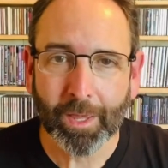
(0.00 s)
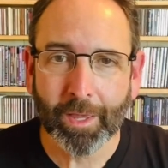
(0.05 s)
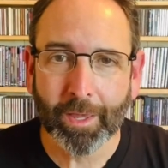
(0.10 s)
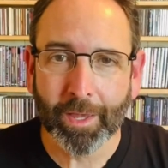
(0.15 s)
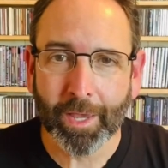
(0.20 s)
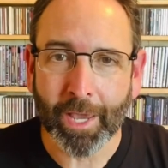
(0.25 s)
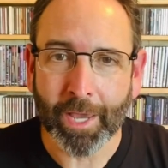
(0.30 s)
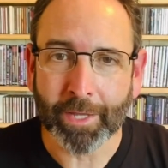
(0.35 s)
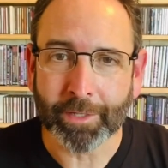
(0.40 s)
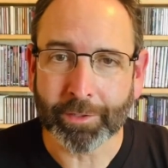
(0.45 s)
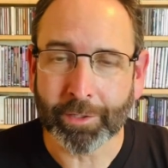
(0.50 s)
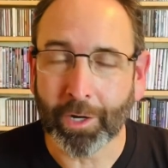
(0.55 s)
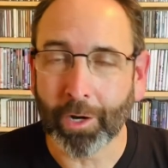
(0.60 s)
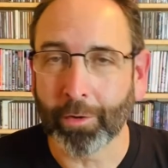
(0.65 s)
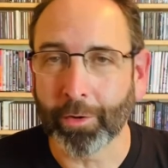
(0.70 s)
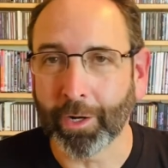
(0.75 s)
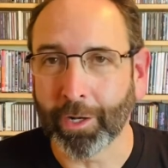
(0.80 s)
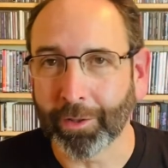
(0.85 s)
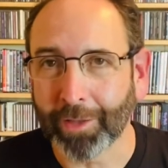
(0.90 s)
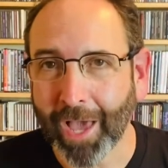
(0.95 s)
And you know,
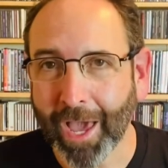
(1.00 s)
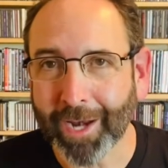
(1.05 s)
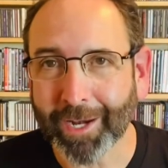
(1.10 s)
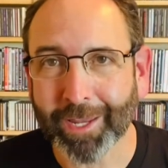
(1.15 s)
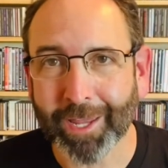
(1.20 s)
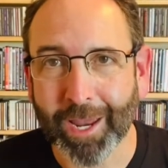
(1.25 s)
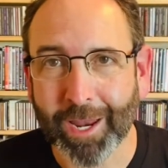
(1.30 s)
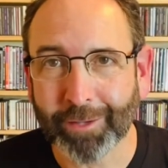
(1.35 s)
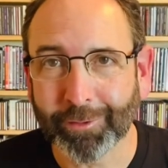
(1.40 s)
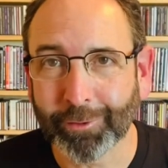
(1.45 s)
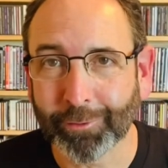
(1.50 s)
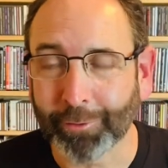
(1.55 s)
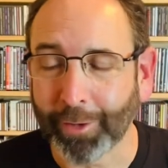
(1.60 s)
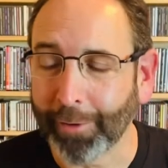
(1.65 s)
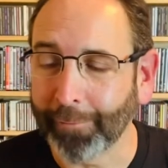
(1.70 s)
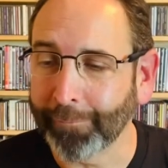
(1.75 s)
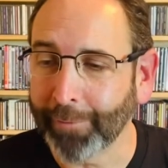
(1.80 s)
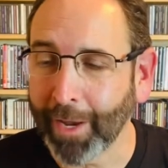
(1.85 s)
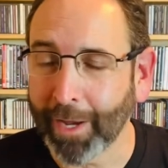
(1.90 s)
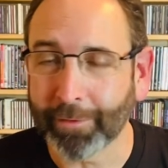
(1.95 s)
in a lot of cases, I
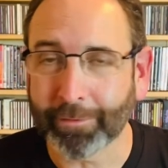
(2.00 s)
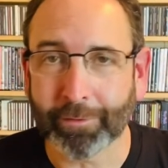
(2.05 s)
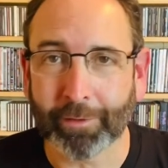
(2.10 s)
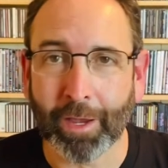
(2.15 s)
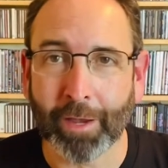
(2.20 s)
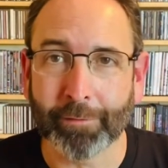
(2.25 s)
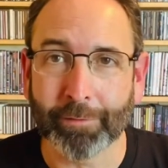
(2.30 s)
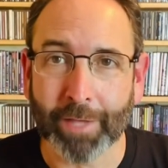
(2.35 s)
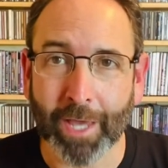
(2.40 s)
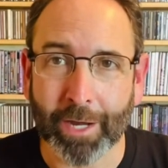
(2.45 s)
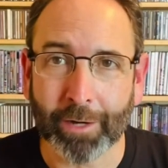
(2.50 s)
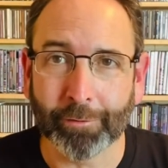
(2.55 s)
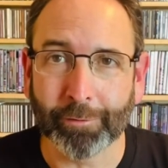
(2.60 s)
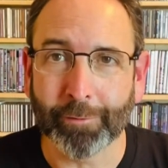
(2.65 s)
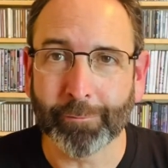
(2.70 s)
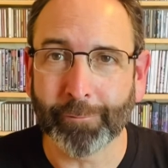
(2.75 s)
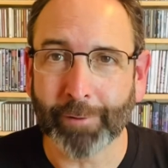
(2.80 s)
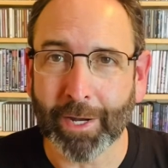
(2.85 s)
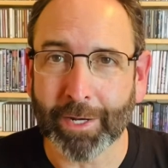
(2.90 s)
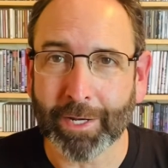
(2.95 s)
found I've not only
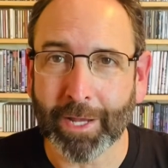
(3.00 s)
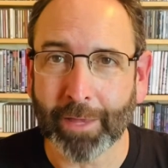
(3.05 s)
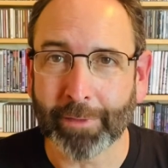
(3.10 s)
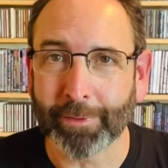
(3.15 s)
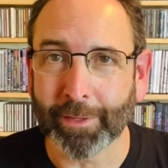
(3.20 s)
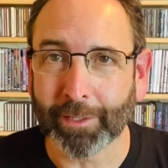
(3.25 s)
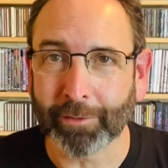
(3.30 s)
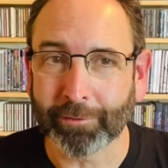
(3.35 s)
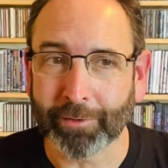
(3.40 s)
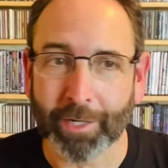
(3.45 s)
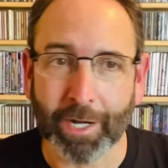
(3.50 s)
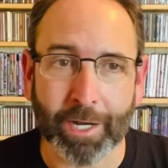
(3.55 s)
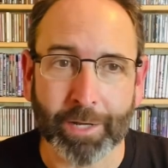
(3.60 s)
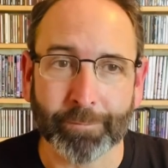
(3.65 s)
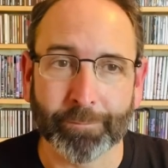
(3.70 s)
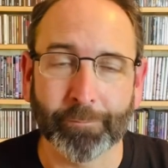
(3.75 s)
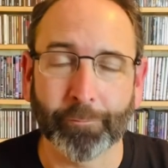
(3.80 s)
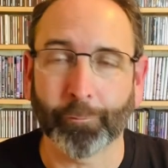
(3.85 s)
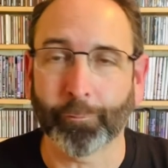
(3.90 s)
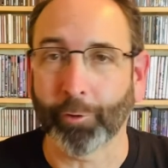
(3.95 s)
find out things that I
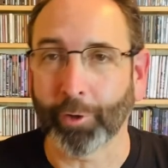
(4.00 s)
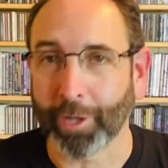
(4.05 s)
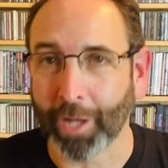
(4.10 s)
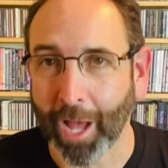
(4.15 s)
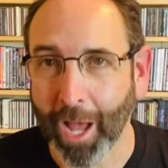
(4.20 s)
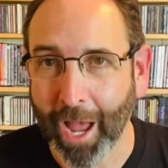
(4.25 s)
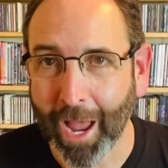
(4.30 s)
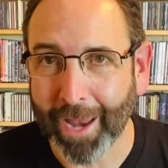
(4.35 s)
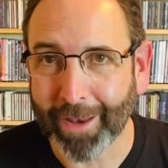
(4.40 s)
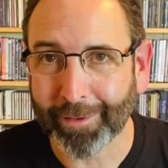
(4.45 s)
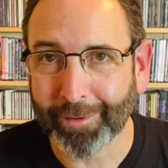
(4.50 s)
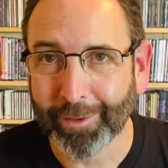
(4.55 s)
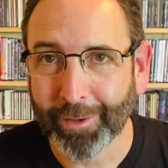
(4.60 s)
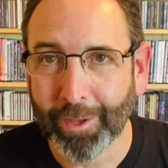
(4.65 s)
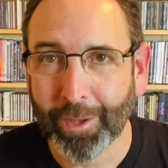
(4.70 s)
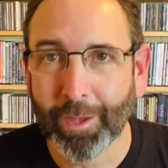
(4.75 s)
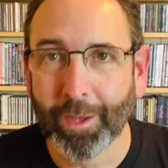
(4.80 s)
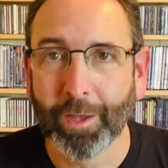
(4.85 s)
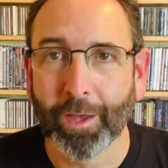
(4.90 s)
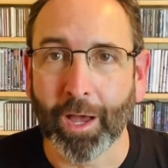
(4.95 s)
forgot
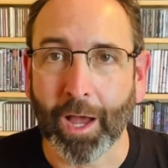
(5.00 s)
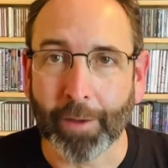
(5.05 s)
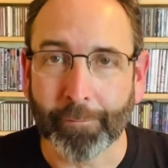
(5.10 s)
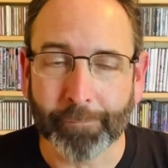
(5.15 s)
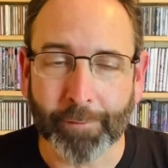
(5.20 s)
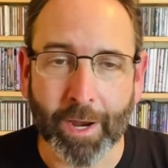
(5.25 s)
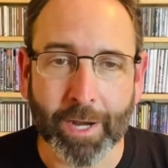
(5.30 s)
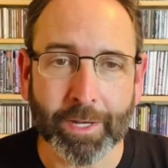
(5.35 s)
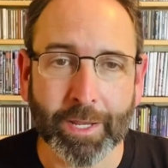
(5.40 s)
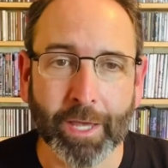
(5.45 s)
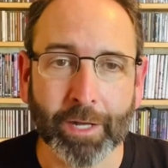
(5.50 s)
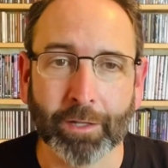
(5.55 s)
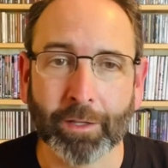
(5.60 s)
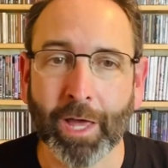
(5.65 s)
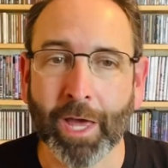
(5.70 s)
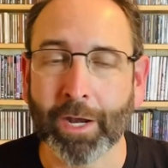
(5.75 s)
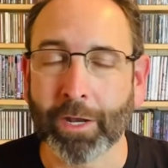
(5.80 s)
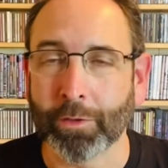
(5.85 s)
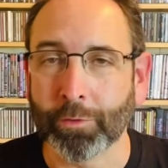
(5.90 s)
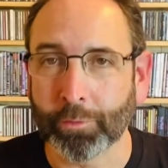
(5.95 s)
I find out a
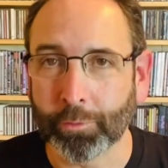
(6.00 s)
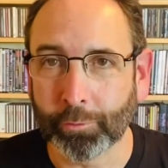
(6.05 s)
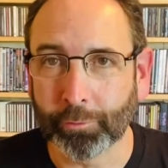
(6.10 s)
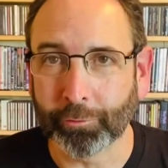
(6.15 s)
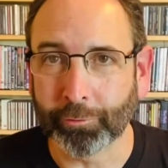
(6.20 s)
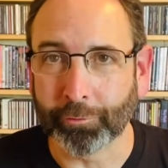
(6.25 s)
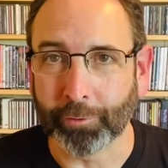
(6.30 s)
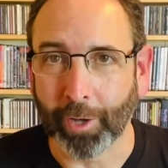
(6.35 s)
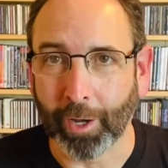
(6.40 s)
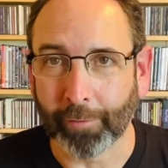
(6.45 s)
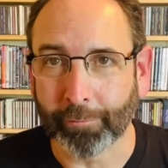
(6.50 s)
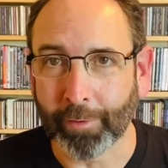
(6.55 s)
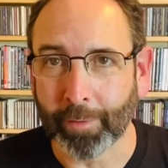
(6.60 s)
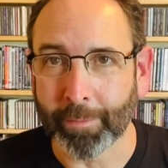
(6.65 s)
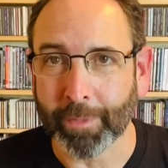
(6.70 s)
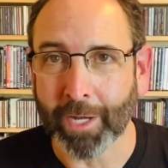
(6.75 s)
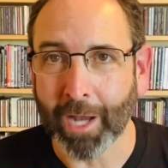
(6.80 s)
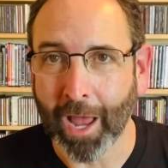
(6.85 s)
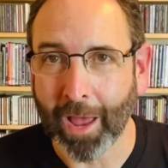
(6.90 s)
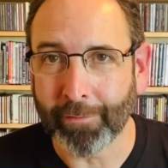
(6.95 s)
lot of new stuff. I
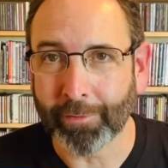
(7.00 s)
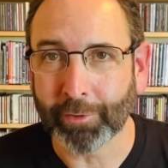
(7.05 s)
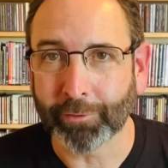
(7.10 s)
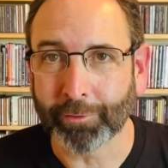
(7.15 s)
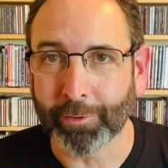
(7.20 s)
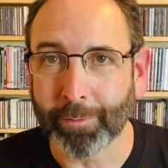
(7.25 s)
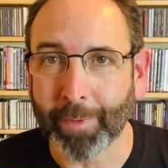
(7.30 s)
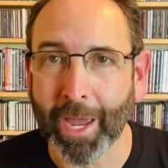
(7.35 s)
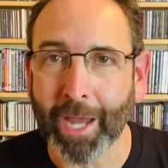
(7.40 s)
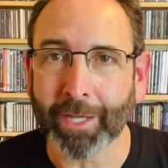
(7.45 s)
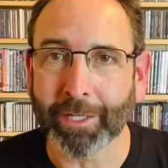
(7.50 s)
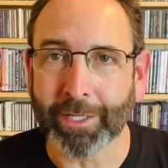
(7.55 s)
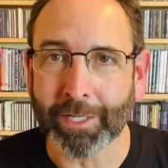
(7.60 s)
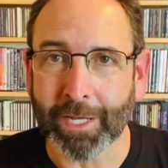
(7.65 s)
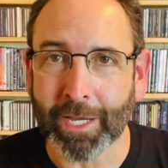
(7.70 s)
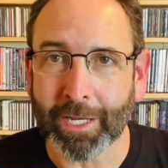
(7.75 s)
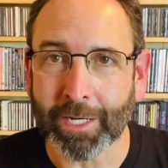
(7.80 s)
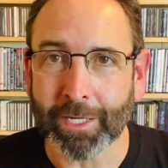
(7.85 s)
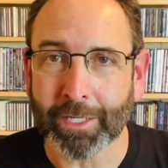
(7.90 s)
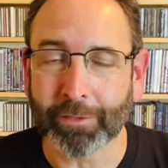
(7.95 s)
mean, obviously, back in the
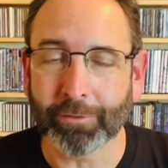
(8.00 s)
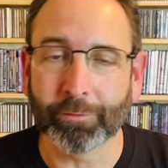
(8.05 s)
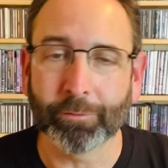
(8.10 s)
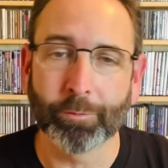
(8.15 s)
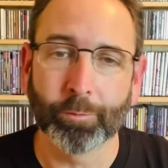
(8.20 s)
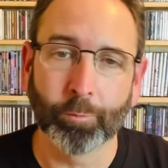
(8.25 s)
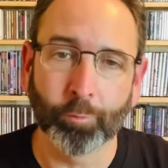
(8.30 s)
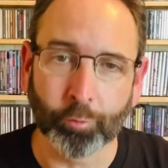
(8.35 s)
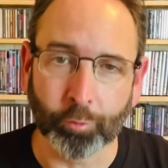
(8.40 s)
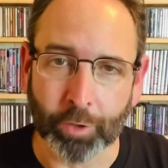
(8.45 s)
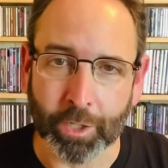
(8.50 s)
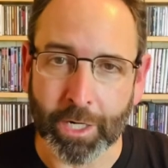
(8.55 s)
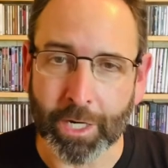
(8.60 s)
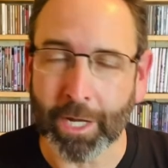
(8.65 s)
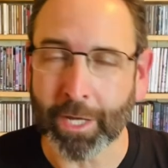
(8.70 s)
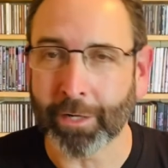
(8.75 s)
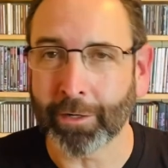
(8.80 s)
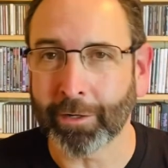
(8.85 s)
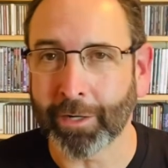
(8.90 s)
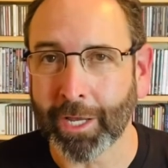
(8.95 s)
80s, pre
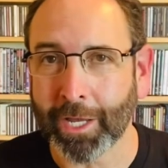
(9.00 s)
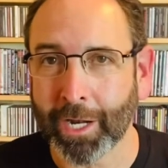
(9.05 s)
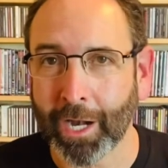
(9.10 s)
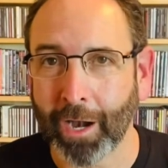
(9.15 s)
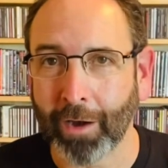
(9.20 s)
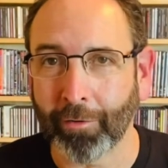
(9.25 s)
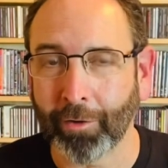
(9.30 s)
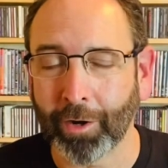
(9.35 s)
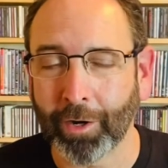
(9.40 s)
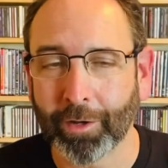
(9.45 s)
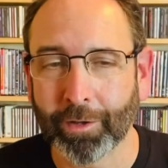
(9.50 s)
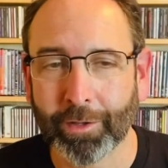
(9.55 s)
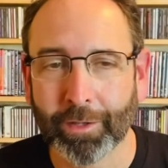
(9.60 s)
internet era,